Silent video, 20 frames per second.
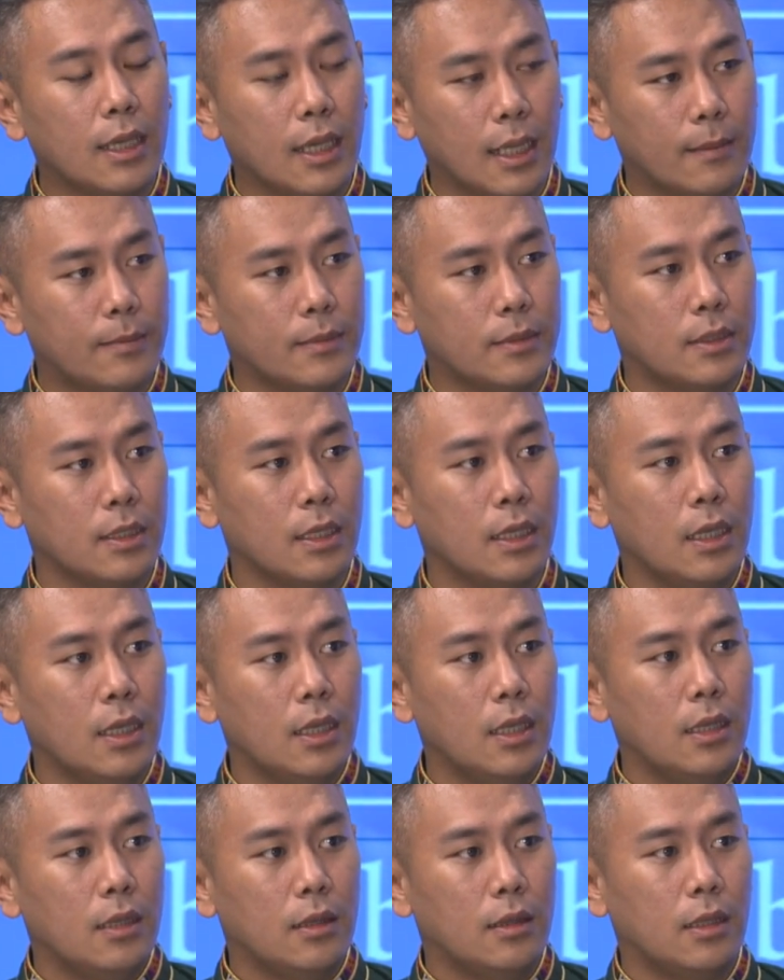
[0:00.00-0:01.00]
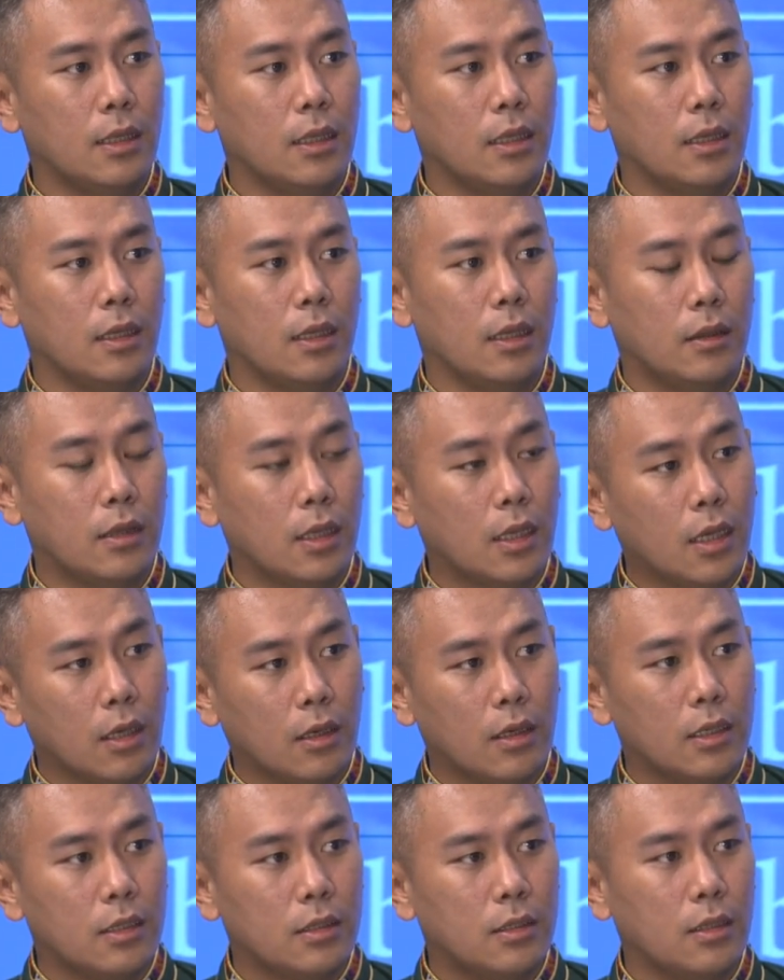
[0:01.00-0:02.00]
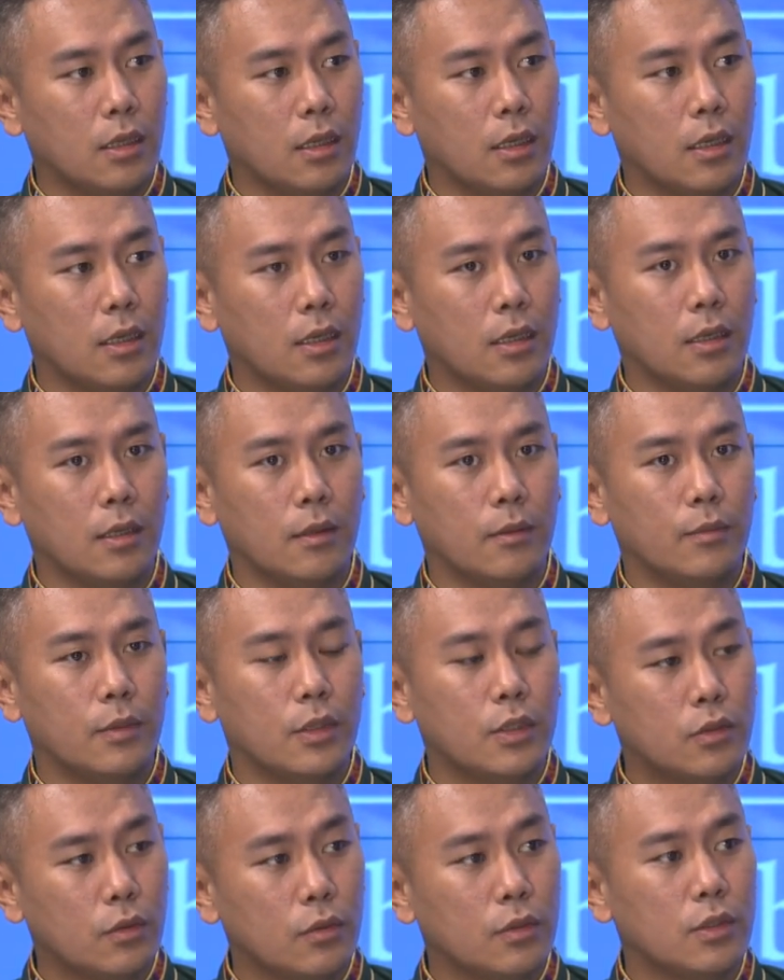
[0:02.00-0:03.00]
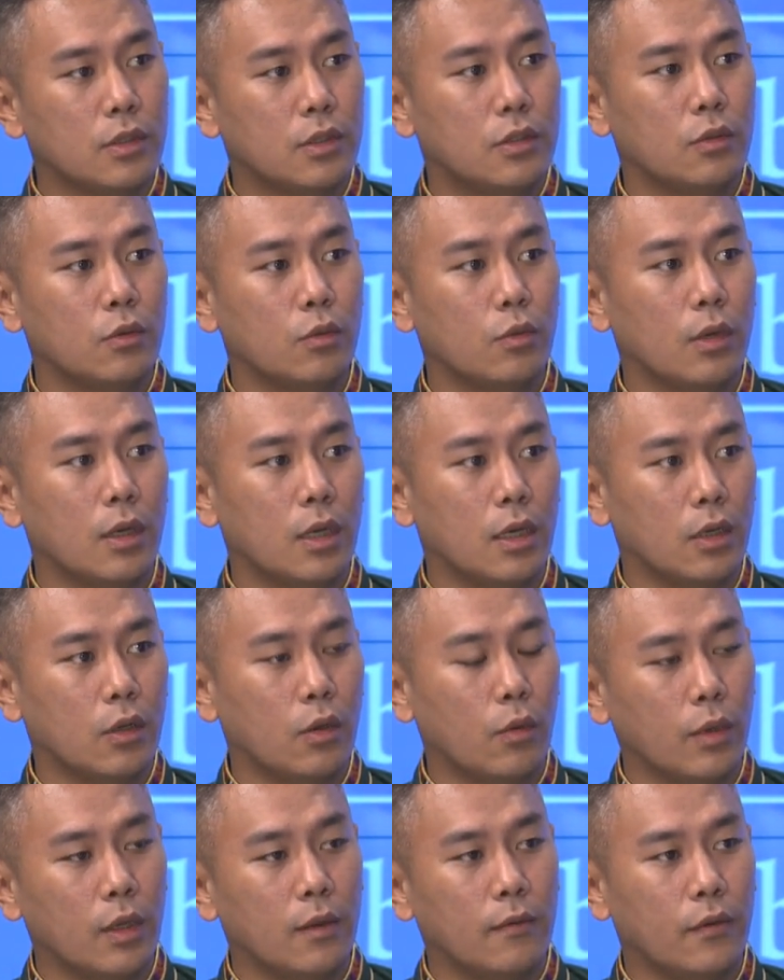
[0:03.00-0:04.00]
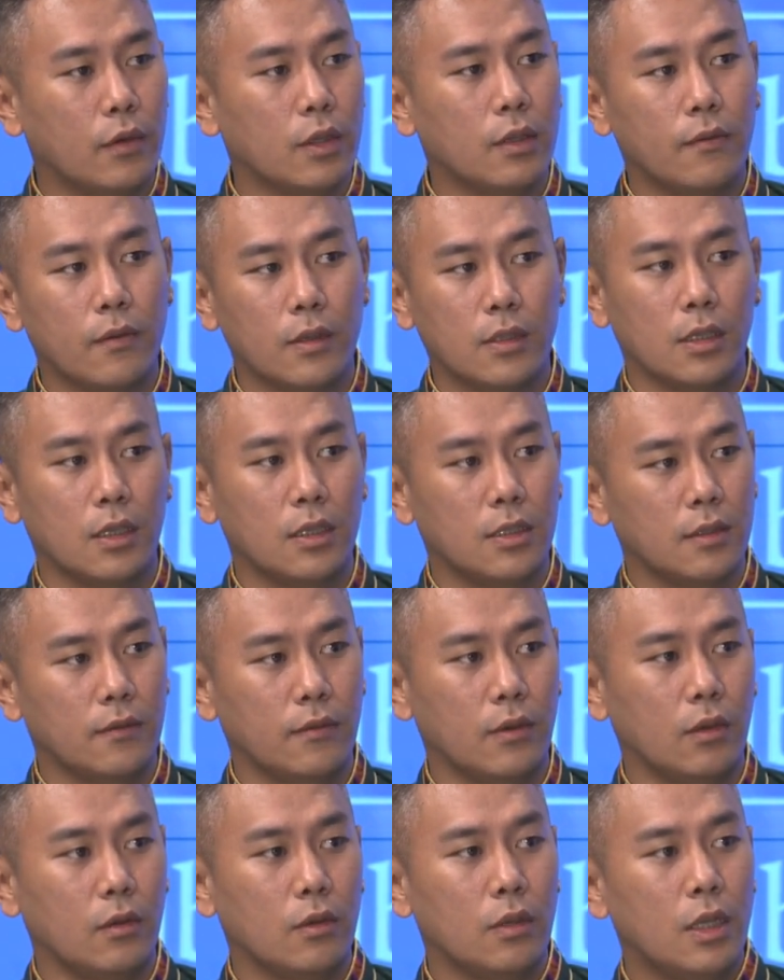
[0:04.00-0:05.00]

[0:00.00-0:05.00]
helps the current students who are going for the visa interview.